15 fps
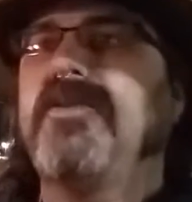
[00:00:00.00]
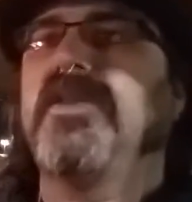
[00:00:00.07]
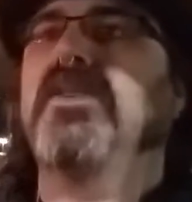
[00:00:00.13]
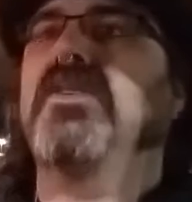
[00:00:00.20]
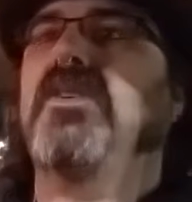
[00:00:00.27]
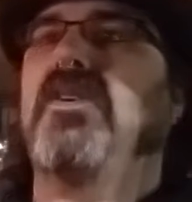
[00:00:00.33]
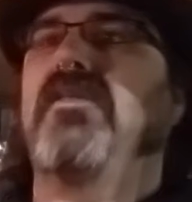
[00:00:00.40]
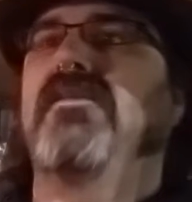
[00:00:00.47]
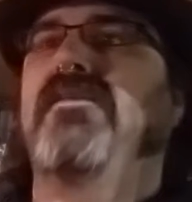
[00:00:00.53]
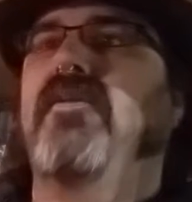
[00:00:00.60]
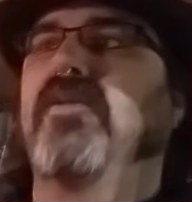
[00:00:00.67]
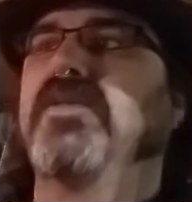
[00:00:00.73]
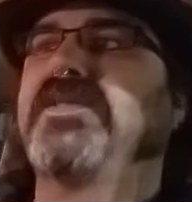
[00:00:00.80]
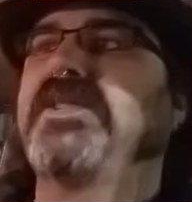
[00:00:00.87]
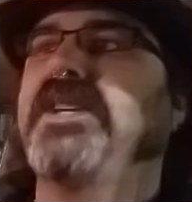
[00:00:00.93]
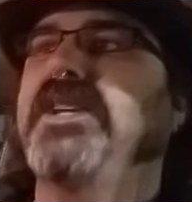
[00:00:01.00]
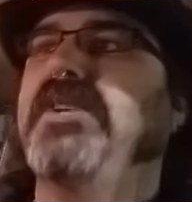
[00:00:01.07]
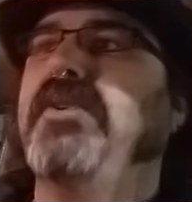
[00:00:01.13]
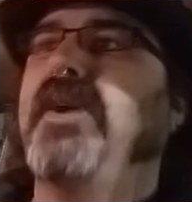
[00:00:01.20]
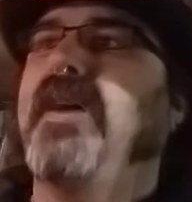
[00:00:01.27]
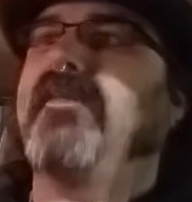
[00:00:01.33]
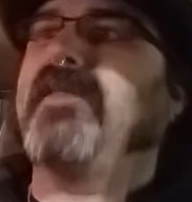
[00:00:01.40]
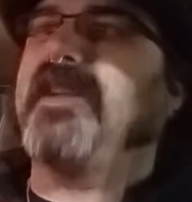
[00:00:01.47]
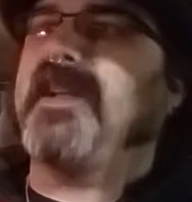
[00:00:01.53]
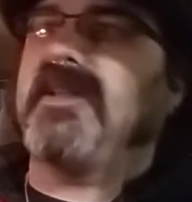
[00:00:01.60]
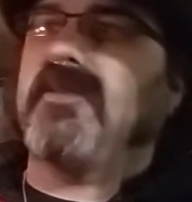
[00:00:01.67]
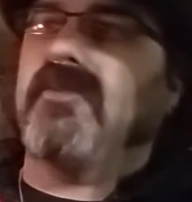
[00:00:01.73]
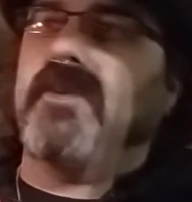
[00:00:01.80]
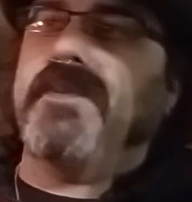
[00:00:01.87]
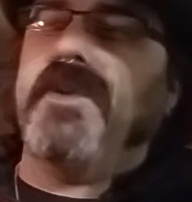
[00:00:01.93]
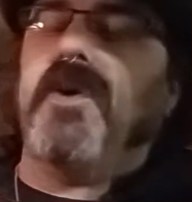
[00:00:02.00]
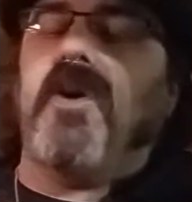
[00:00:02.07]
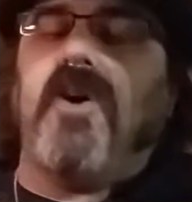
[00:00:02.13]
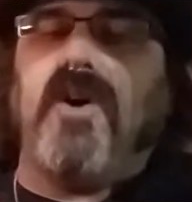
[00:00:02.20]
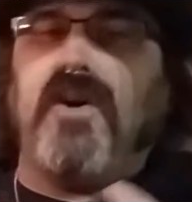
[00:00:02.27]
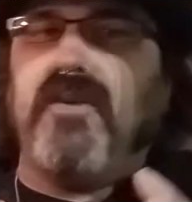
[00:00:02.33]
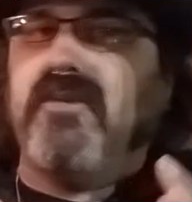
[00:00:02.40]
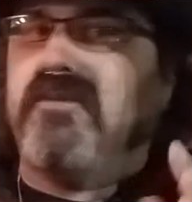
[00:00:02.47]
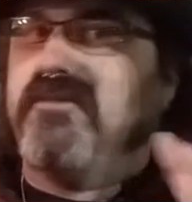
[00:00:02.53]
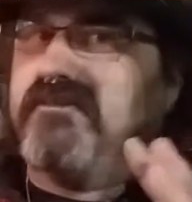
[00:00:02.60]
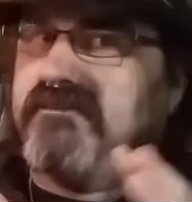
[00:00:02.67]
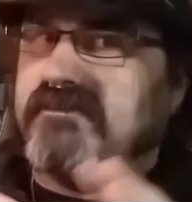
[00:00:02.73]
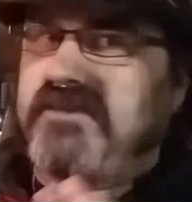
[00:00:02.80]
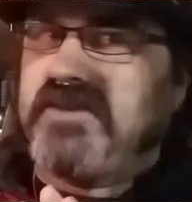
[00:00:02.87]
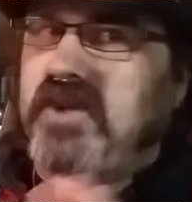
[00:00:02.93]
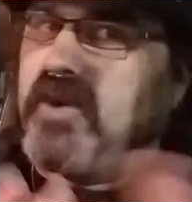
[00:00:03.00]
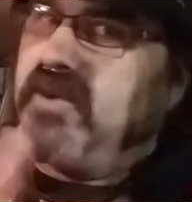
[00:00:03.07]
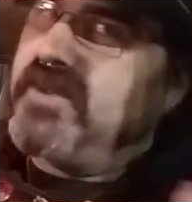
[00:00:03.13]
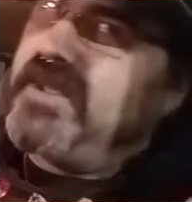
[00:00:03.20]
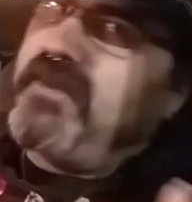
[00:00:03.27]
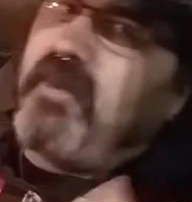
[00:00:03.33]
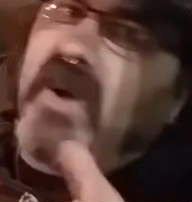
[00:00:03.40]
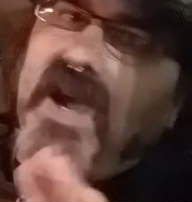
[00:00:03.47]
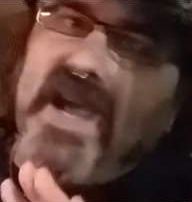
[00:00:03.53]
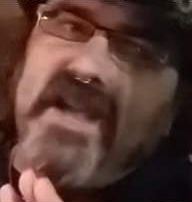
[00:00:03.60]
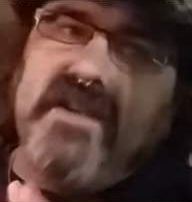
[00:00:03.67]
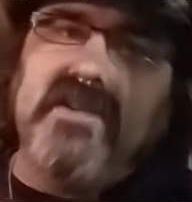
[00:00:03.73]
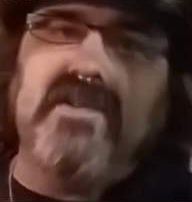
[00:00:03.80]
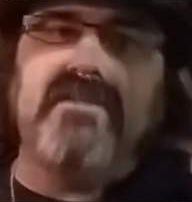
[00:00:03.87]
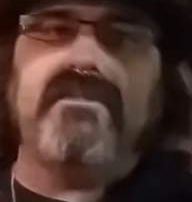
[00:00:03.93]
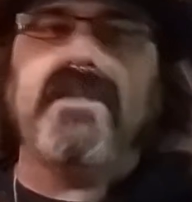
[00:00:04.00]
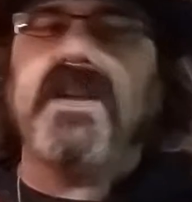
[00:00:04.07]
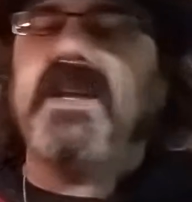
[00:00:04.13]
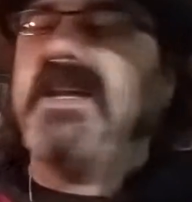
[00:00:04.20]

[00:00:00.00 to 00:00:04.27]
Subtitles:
the foreskin, you have to get the woman all totally wet and